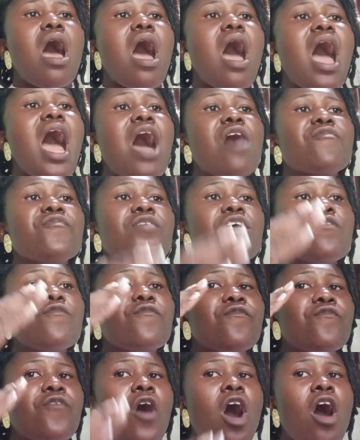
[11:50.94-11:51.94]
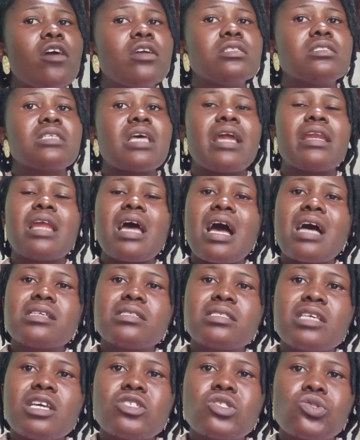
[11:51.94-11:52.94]
have a voice and
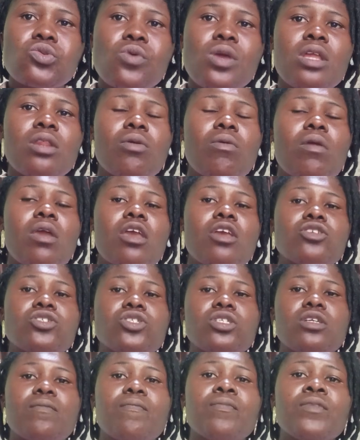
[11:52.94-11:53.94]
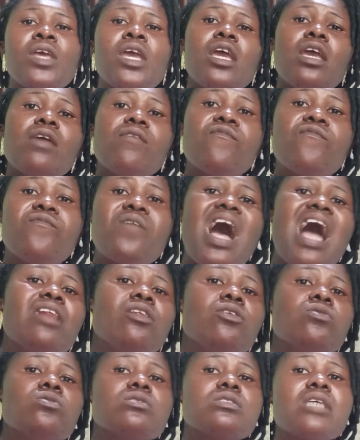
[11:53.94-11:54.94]
access to education. It
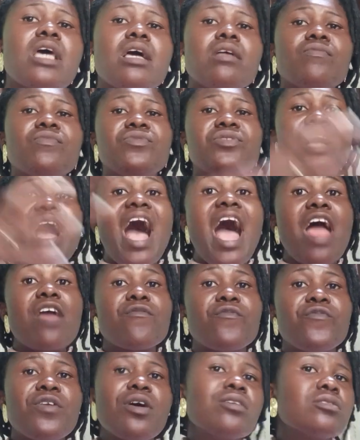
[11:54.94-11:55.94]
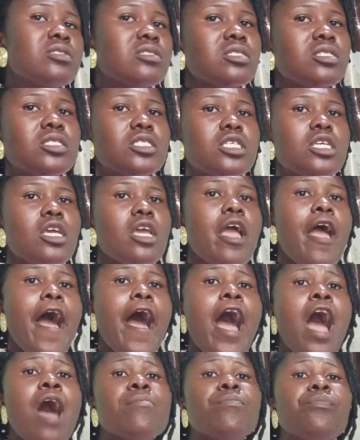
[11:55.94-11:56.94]
values diversity
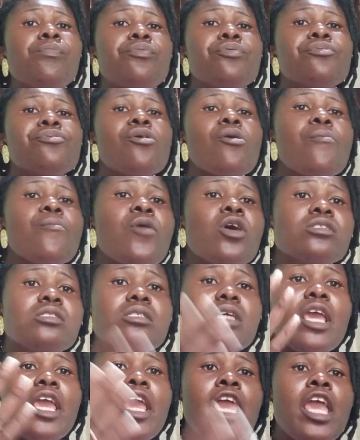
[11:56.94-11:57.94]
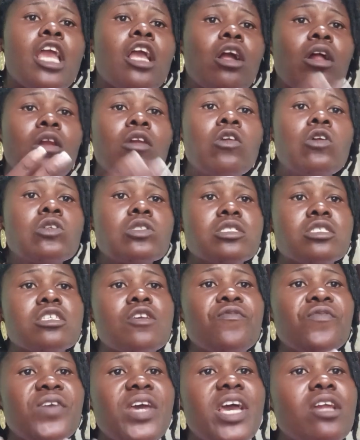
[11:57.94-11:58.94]
and promotes
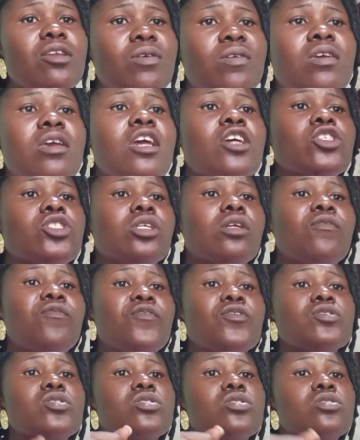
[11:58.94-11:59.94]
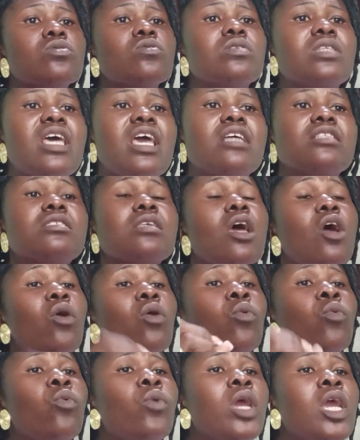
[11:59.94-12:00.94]
inclusive education for students
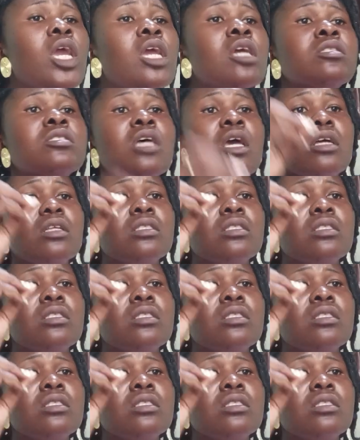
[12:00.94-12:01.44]
with